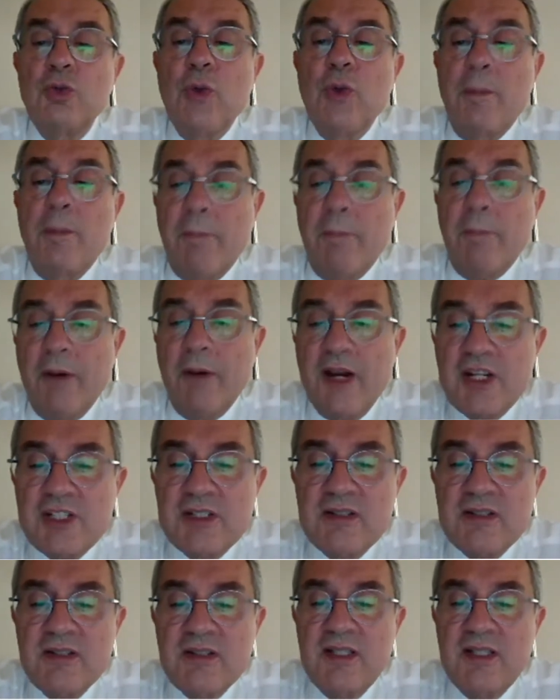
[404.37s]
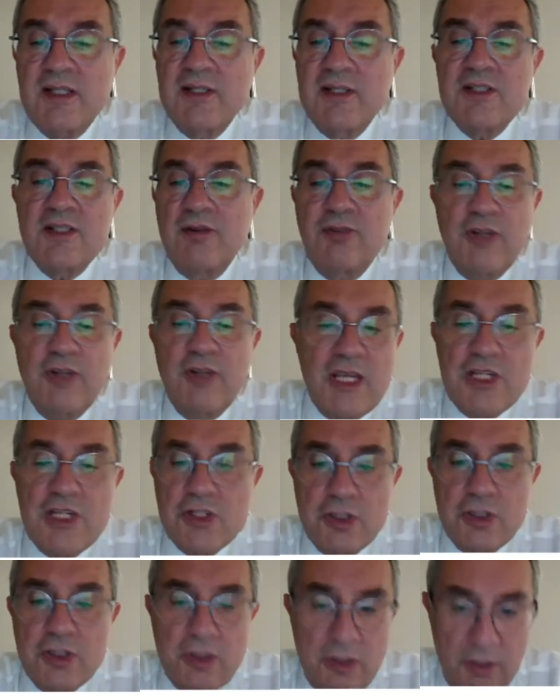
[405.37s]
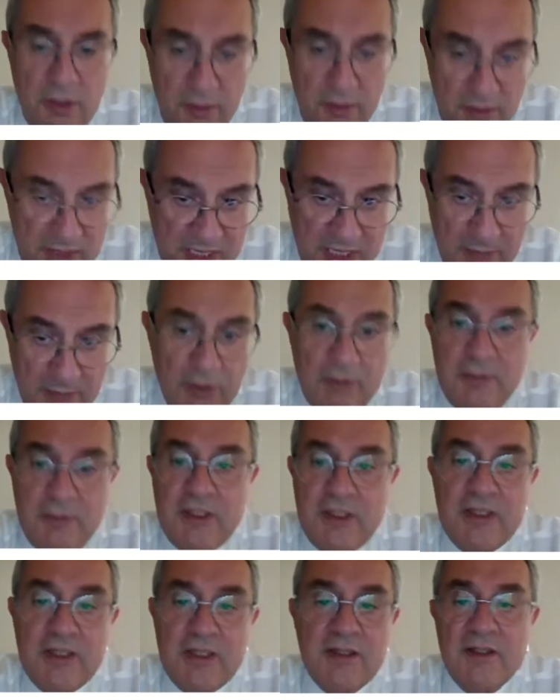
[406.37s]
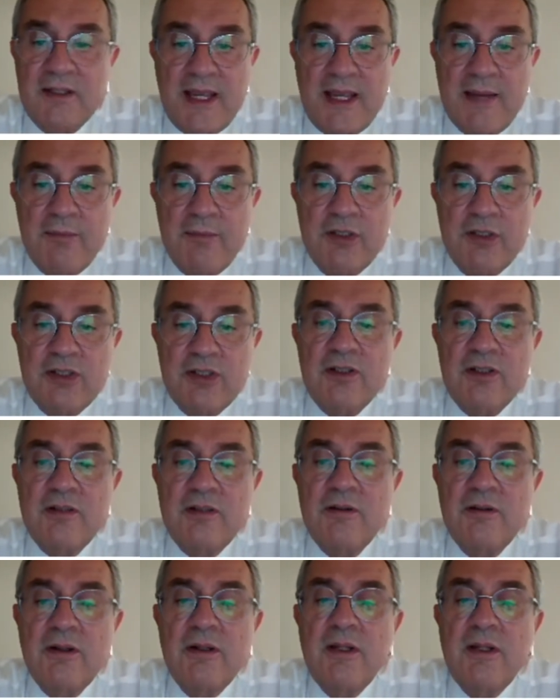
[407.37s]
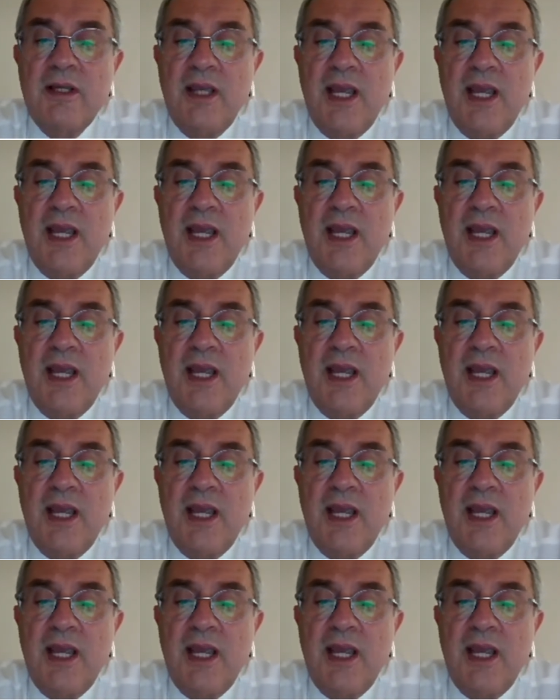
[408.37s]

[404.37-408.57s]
So we do a partial thickness trephination, 9 millimeter in diameter,